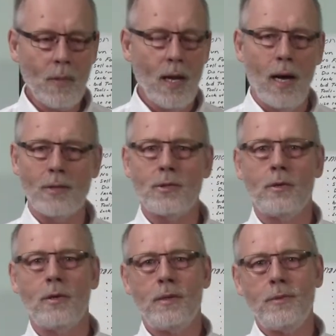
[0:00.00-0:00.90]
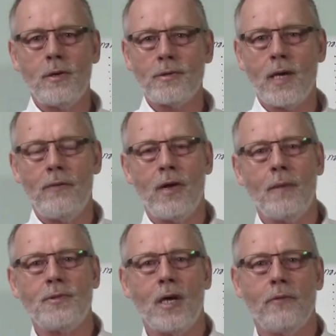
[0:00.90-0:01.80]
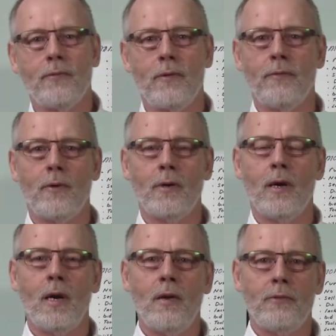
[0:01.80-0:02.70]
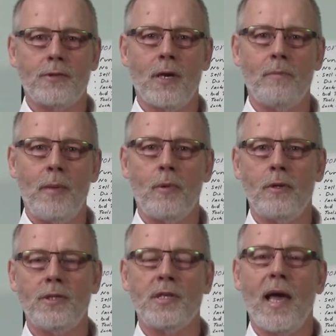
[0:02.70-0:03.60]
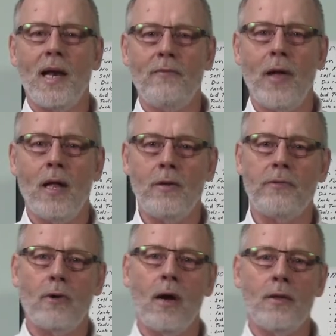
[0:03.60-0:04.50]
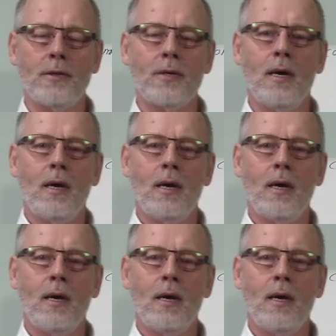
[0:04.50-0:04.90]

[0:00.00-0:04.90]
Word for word: Uh, so you know it's kind of an upsell for, for for some people or just added value for others.